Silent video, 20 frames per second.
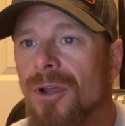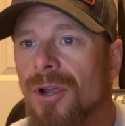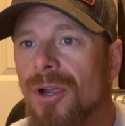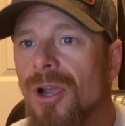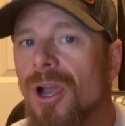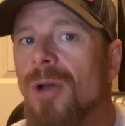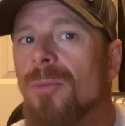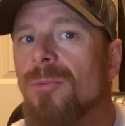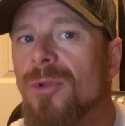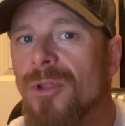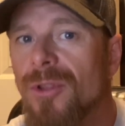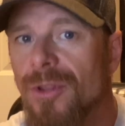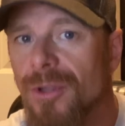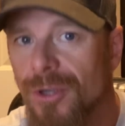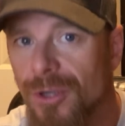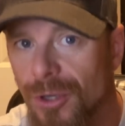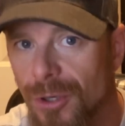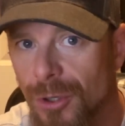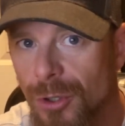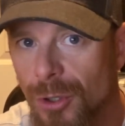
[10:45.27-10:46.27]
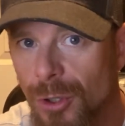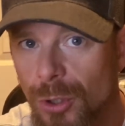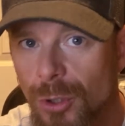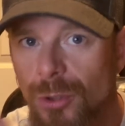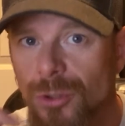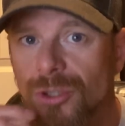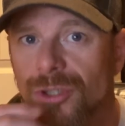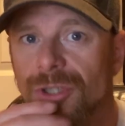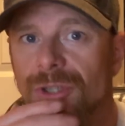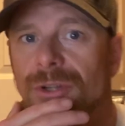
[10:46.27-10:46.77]
come to the
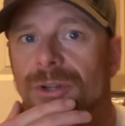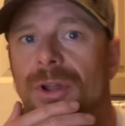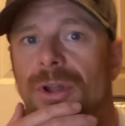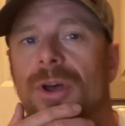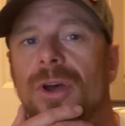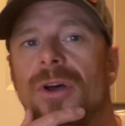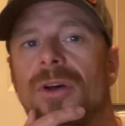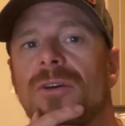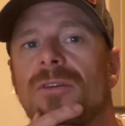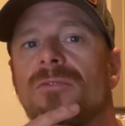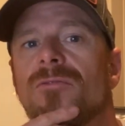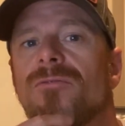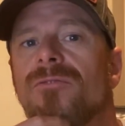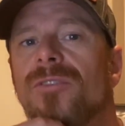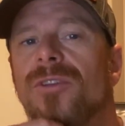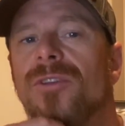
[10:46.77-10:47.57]
conclusion of